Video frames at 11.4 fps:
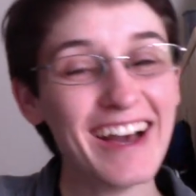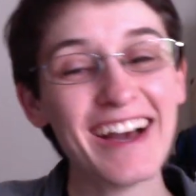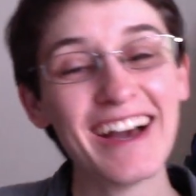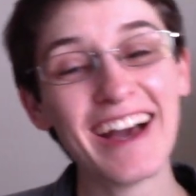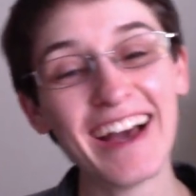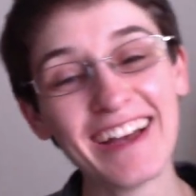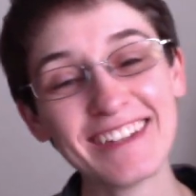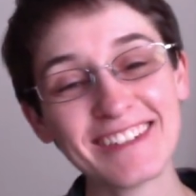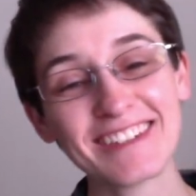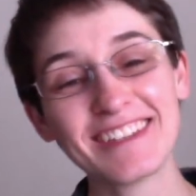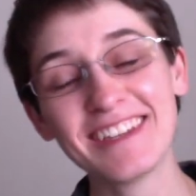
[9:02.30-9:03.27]

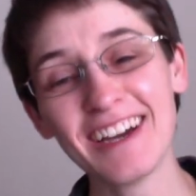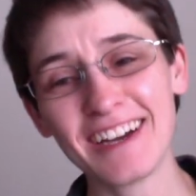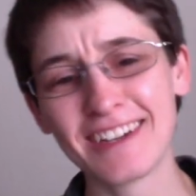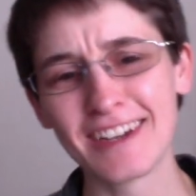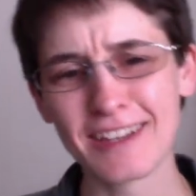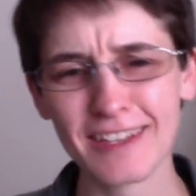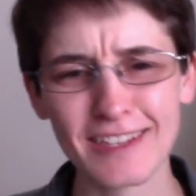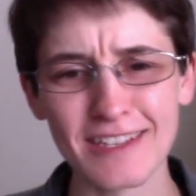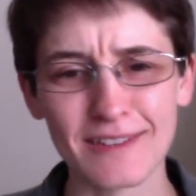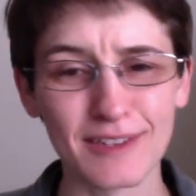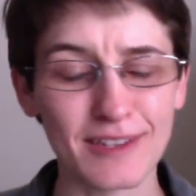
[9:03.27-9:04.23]
And yeah, I think that's
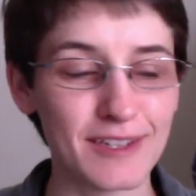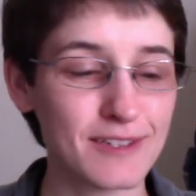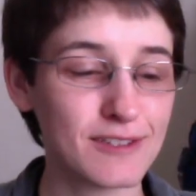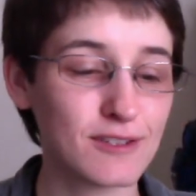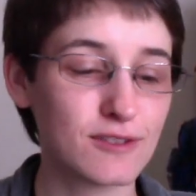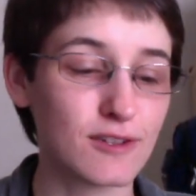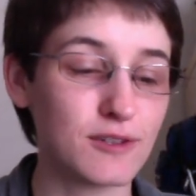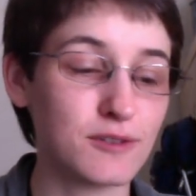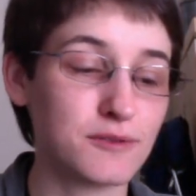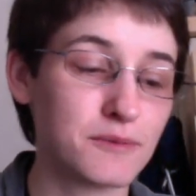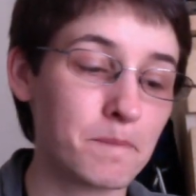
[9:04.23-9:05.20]
everything.
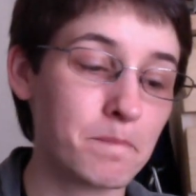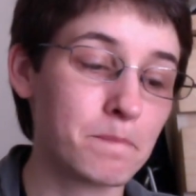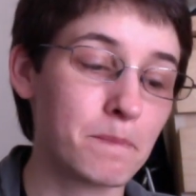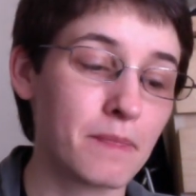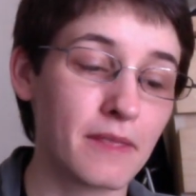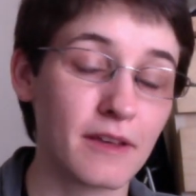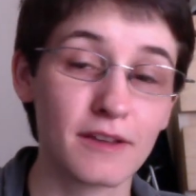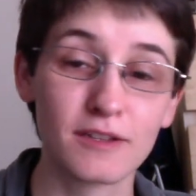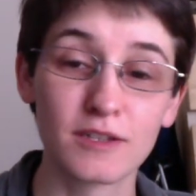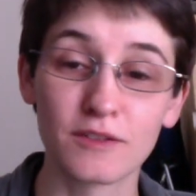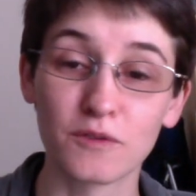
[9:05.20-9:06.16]
So
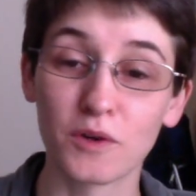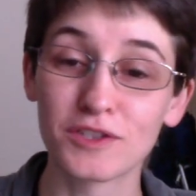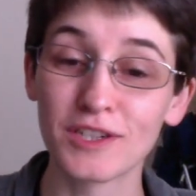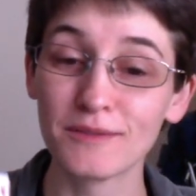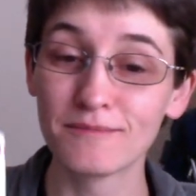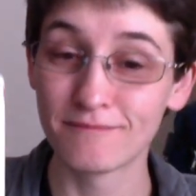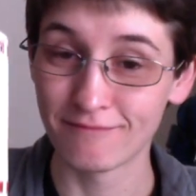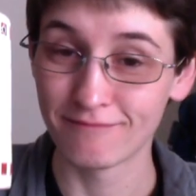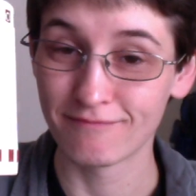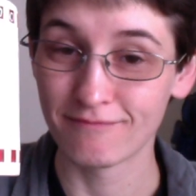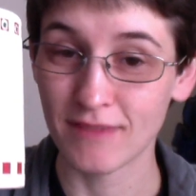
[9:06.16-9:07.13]
cheers for watching,
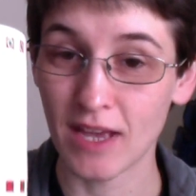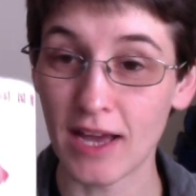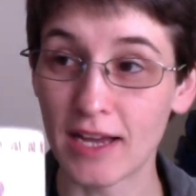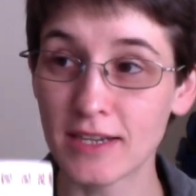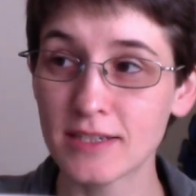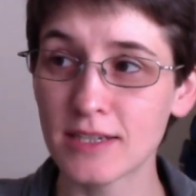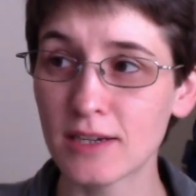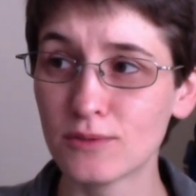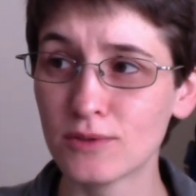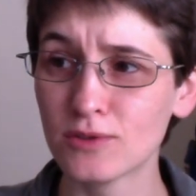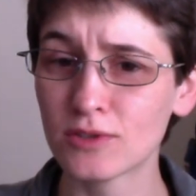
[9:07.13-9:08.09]
and I
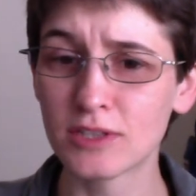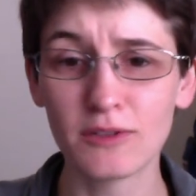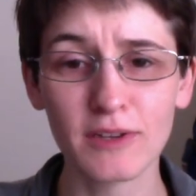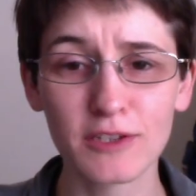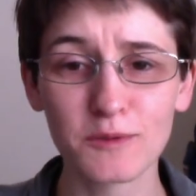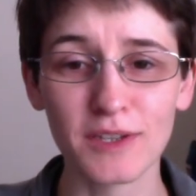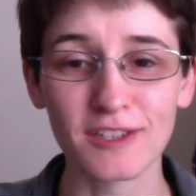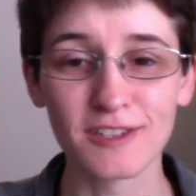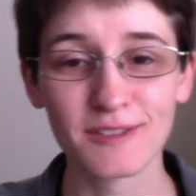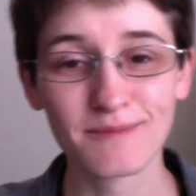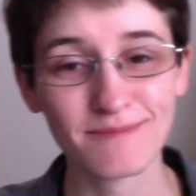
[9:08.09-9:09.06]
will see you next week.
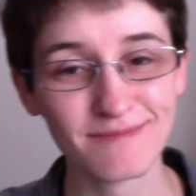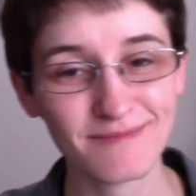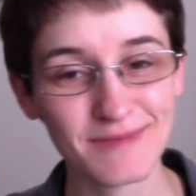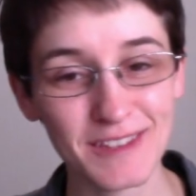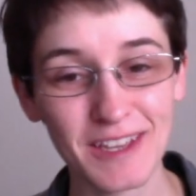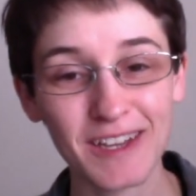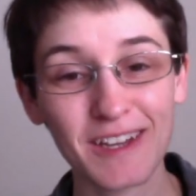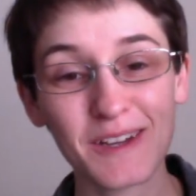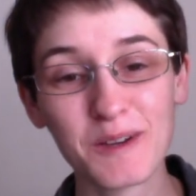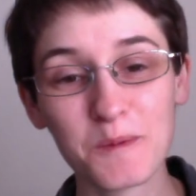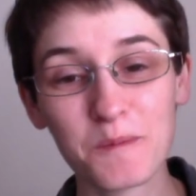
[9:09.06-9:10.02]

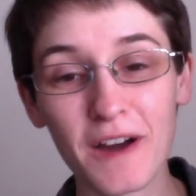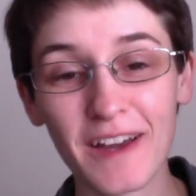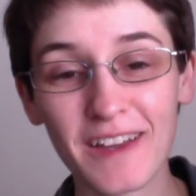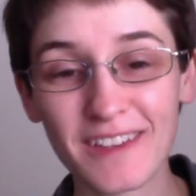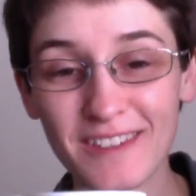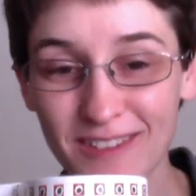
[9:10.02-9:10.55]
Bye.